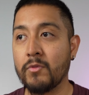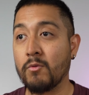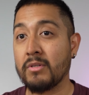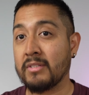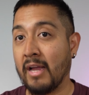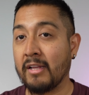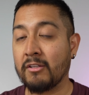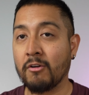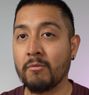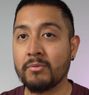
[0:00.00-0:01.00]
to
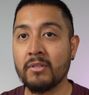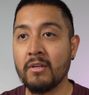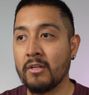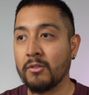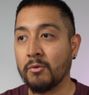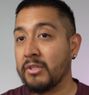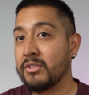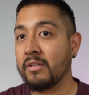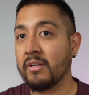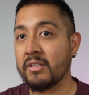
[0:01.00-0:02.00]
startups, to
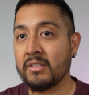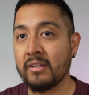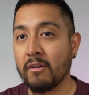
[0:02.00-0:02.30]
engineers,